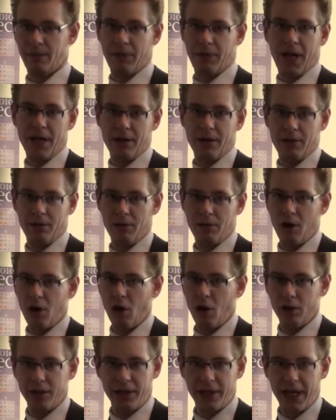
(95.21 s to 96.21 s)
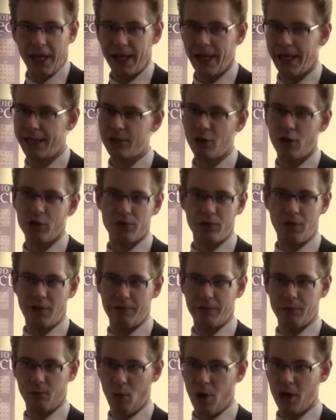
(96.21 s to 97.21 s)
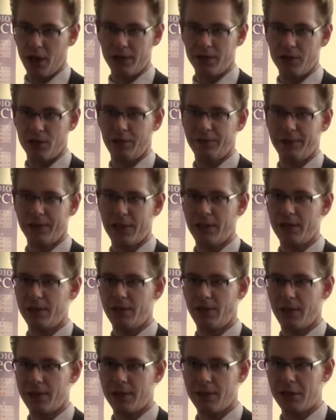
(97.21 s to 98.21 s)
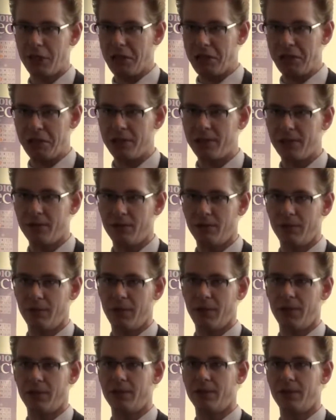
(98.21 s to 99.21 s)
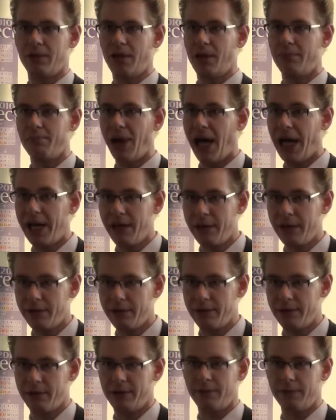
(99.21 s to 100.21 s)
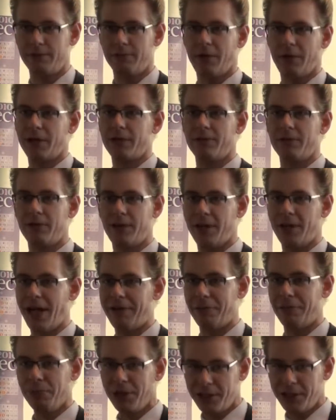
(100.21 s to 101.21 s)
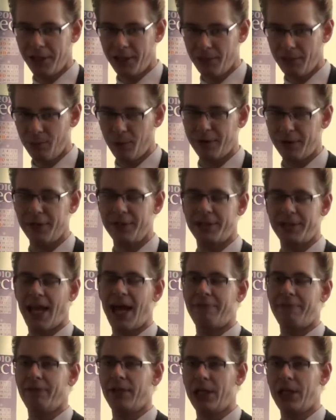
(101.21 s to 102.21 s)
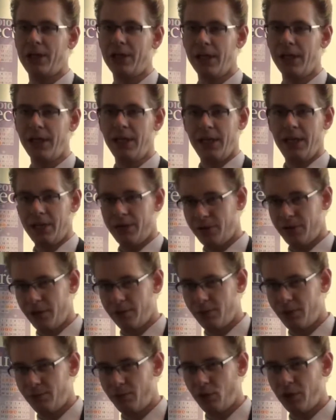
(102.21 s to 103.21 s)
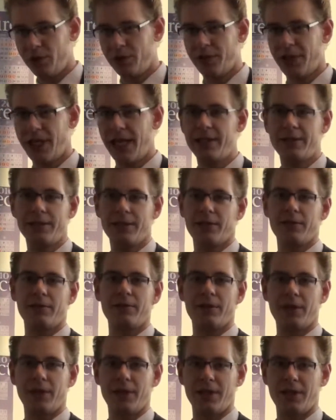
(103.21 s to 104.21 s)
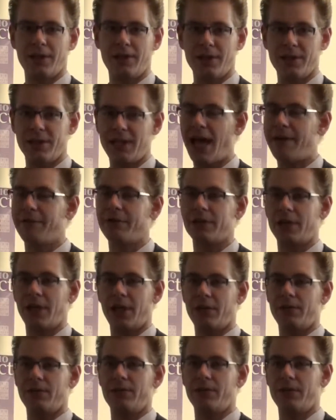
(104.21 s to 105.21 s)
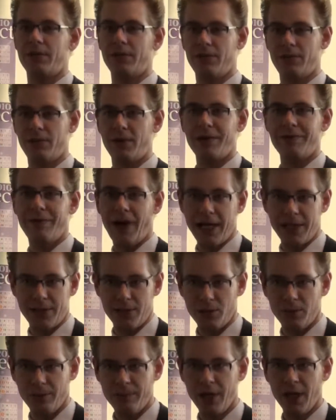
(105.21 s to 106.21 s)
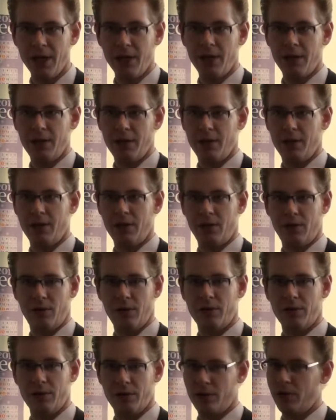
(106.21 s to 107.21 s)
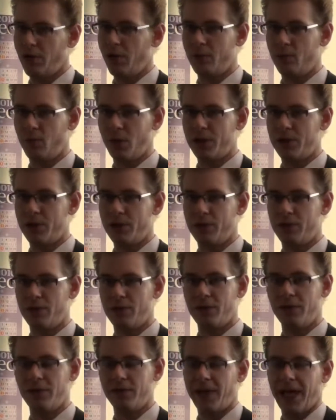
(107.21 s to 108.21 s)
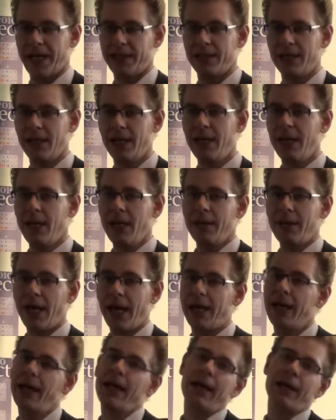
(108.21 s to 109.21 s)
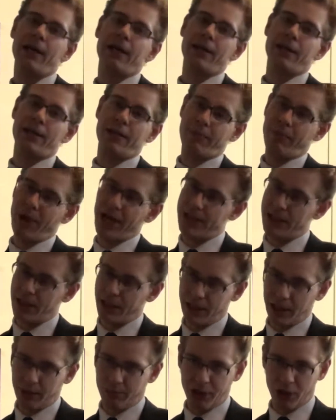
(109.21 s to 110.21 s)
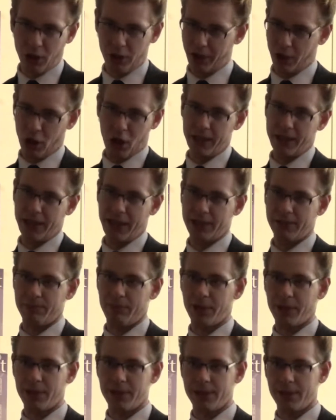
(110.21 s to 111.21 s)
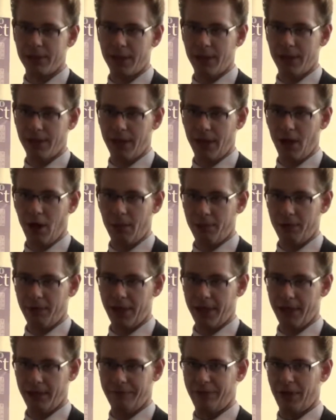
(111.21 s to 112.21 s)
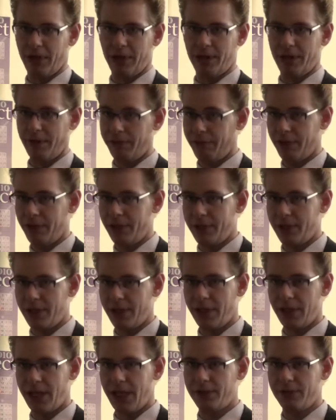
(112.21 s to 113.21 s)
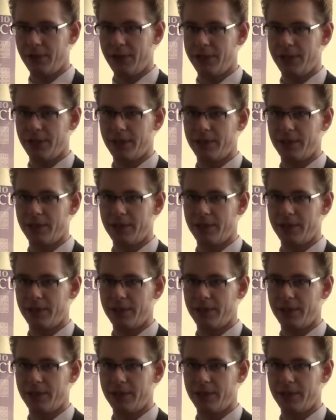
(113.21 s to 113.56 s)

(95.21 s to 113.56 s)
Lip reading: Then all the ALACs also offer walk-in services, so as a citizen you can come by and you can have a meeting with the staff there, and you can report your case, and the staff is there to advise you on what to do next. Then, and it depends a little bit on the context, because they operate in very different countries.